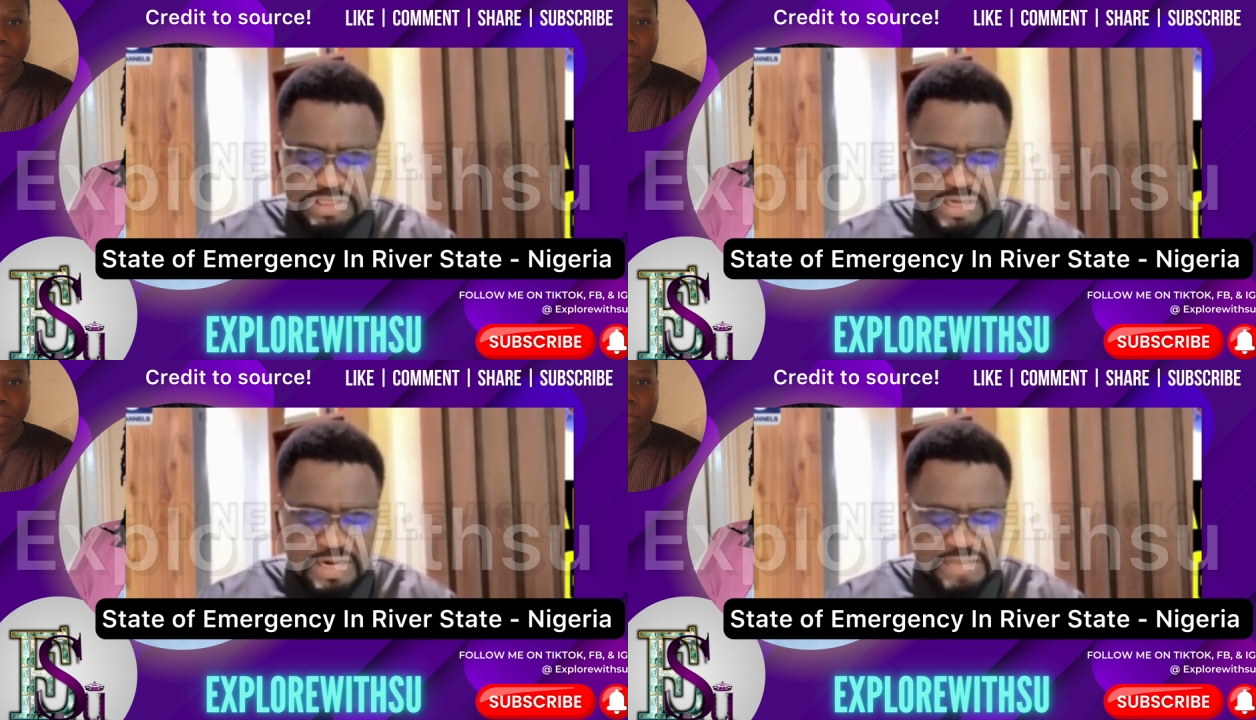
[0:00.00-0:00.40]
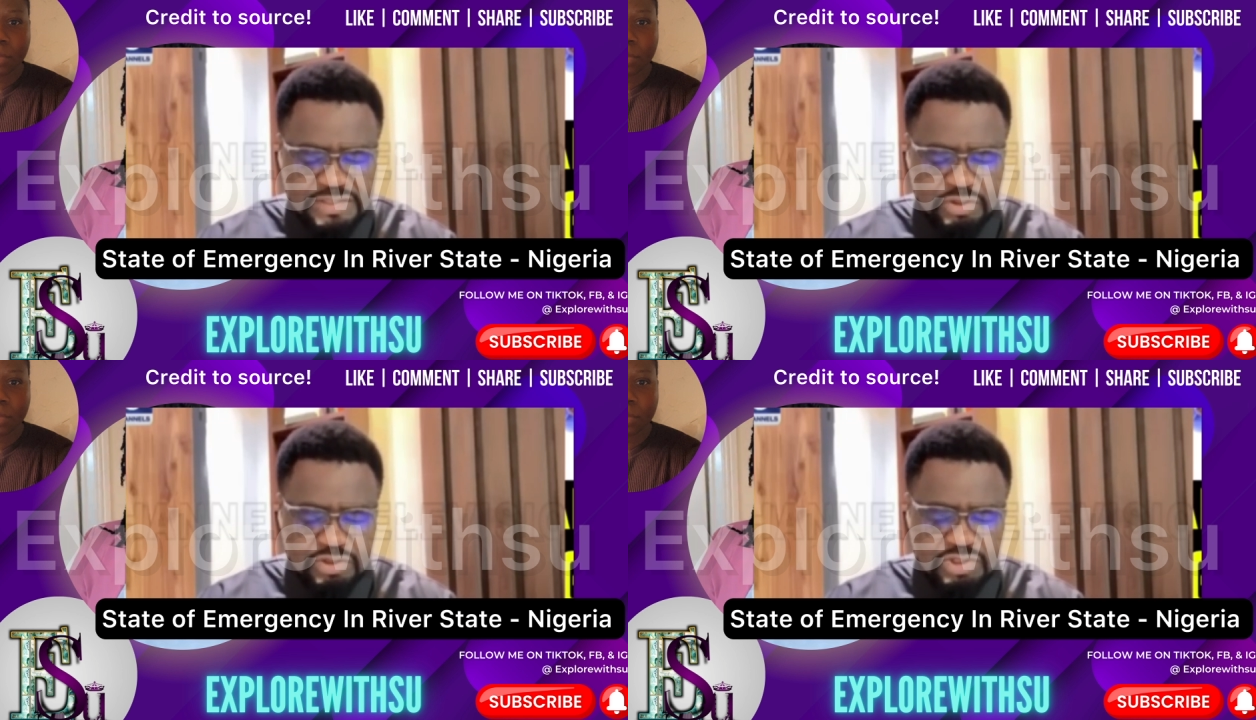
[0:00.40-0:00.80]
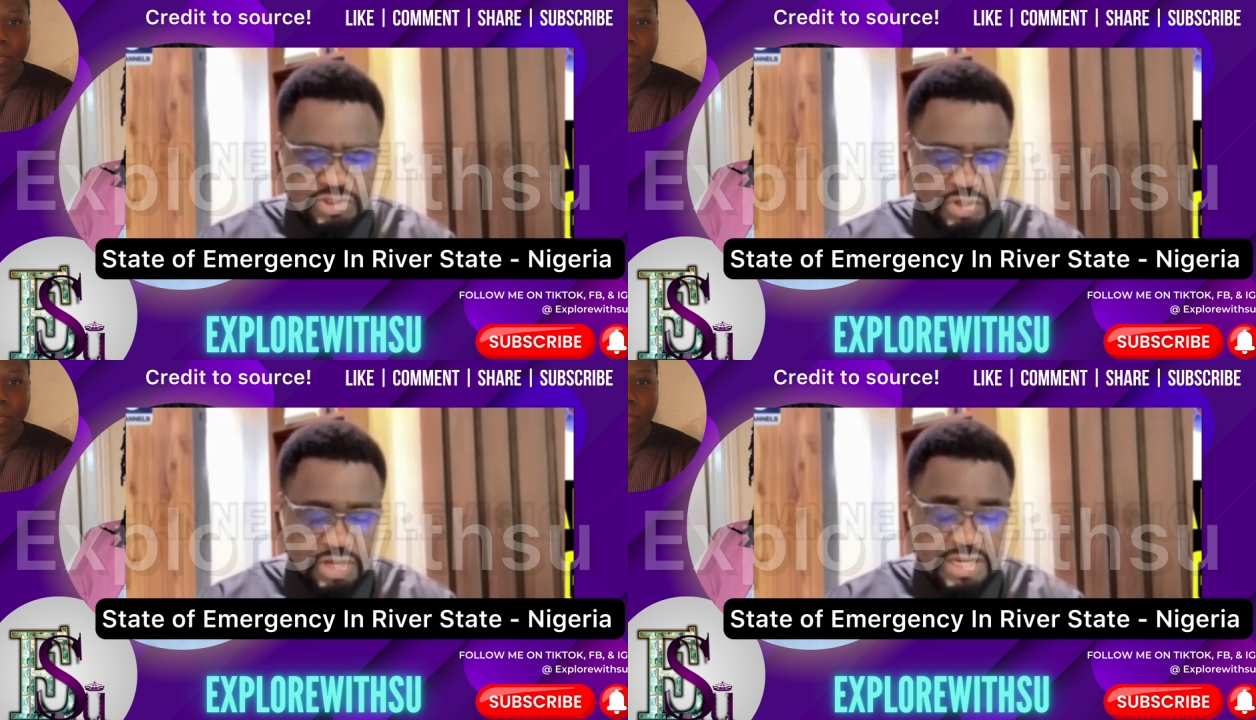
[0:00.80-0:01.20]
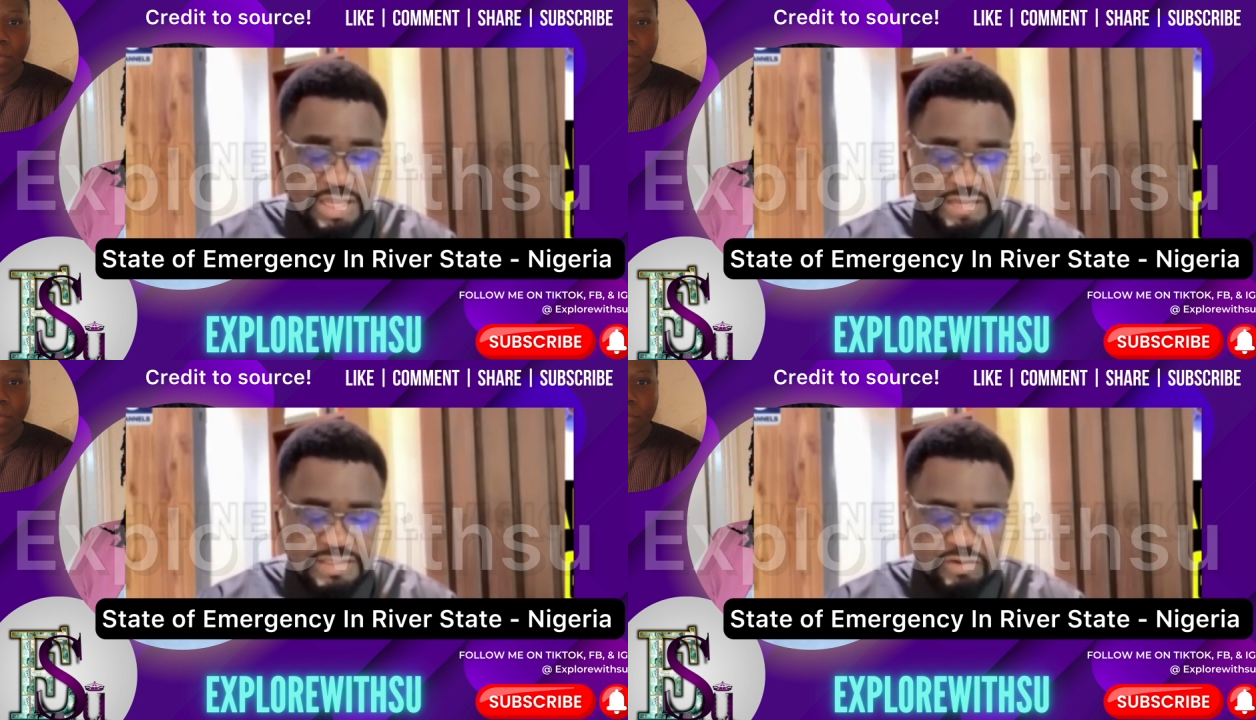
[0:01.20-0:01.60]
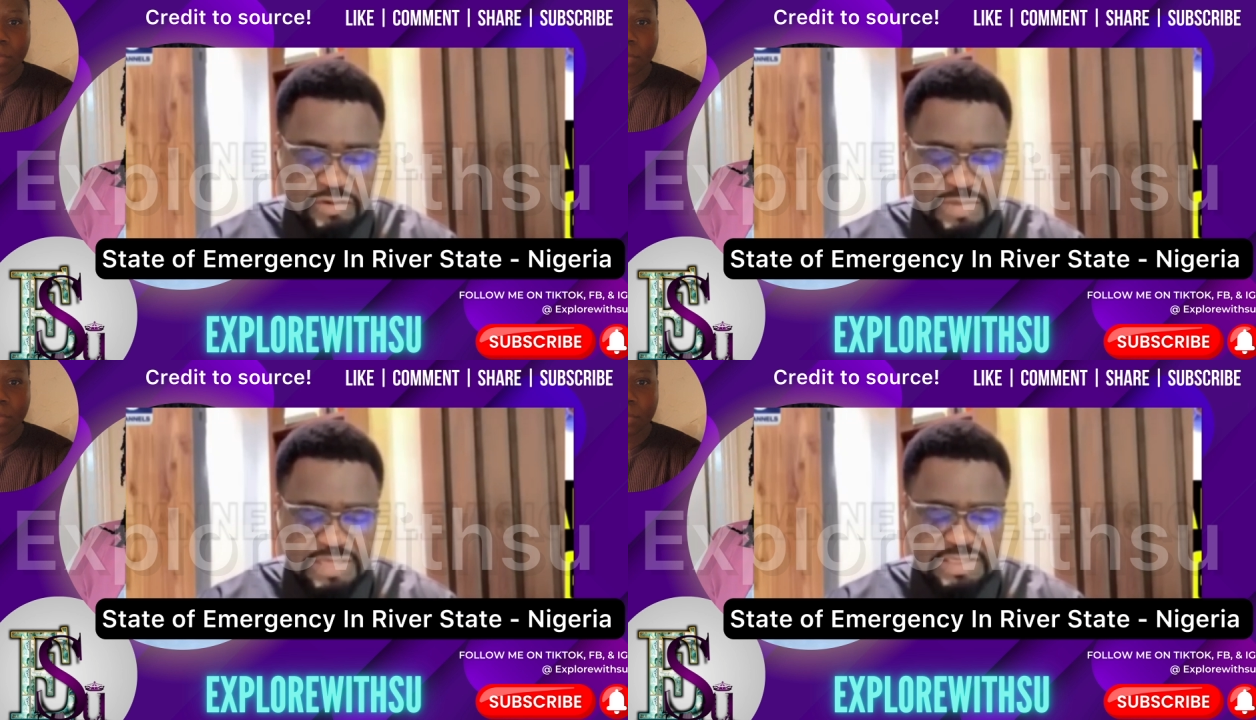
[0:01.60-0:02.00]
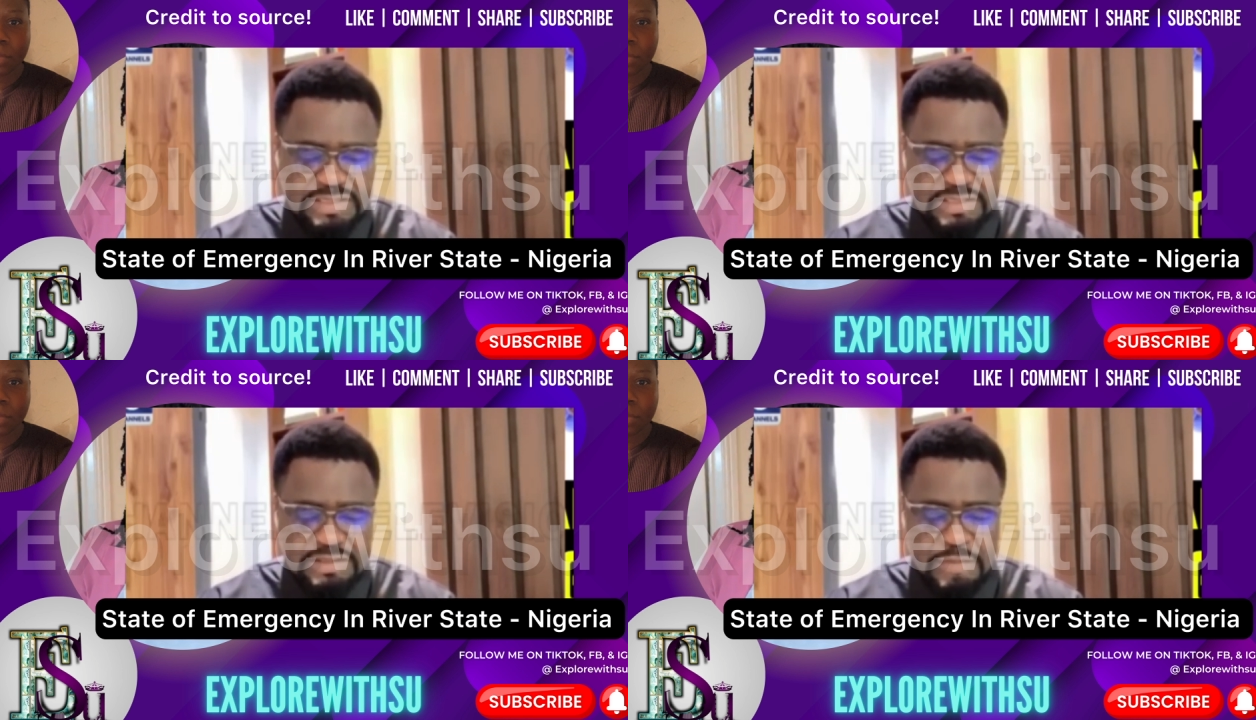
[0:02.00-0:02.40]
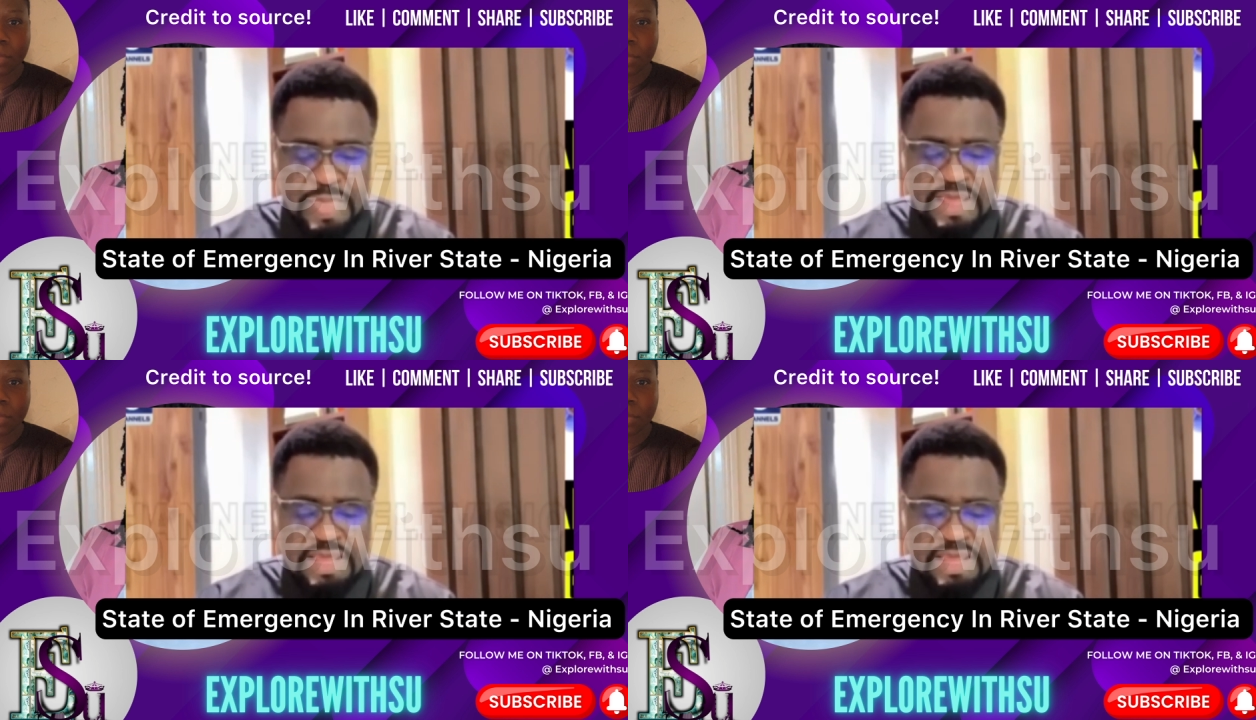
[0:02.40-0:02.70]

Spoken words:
declare such a state of emergency